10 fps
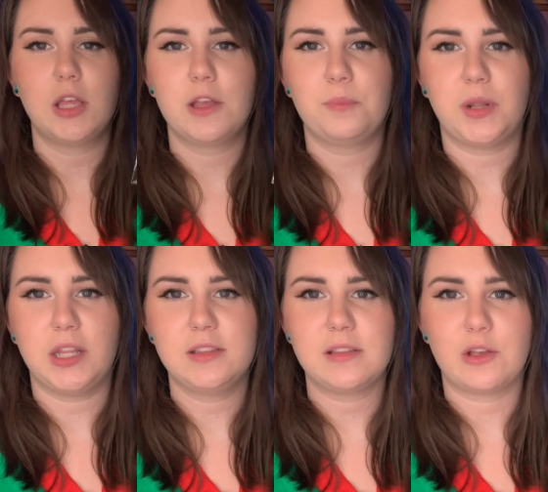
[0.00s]
But
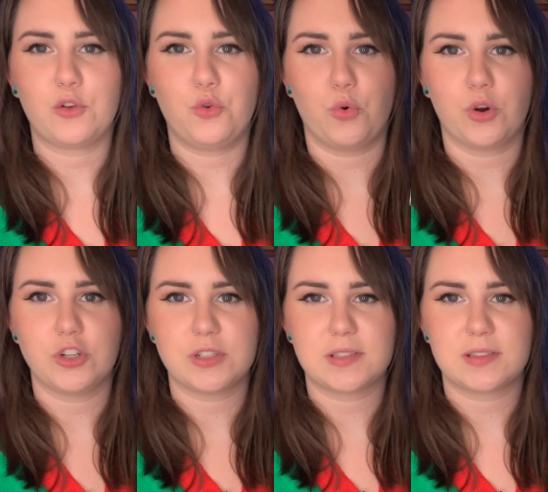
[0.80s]
it's
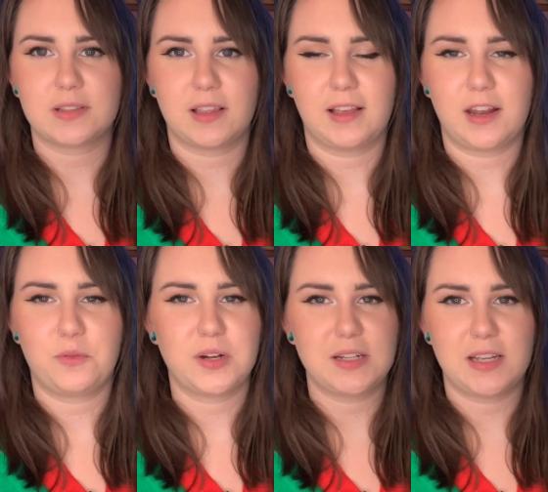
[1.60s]
gorgeous. Like I don't
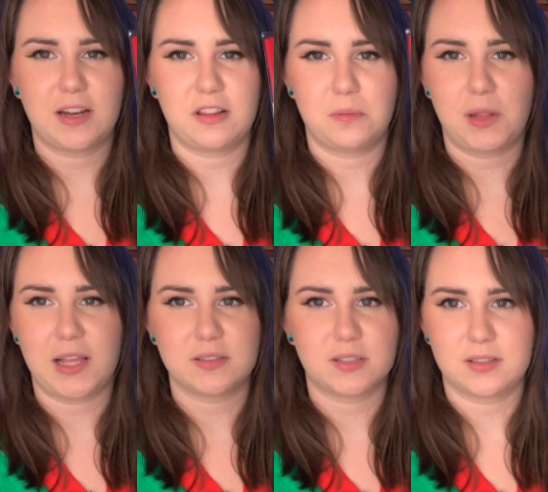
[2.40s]
want to take it out of the
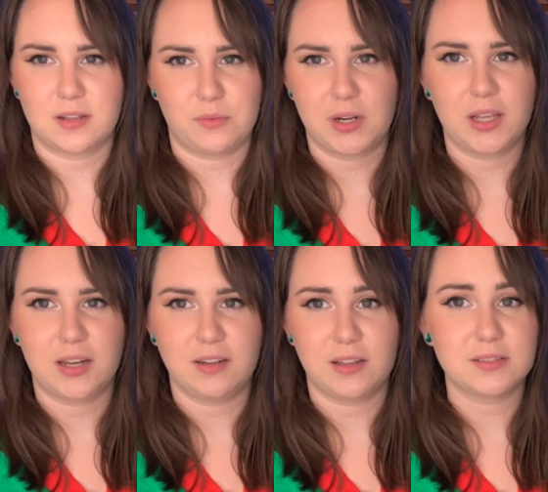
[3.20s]
plastic because I don't want it
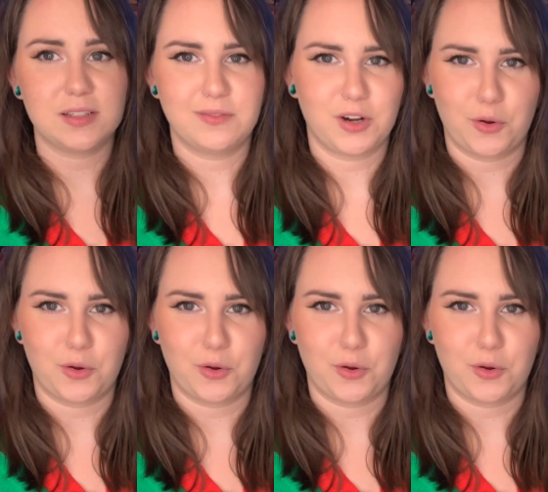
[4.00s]
getting dusty for no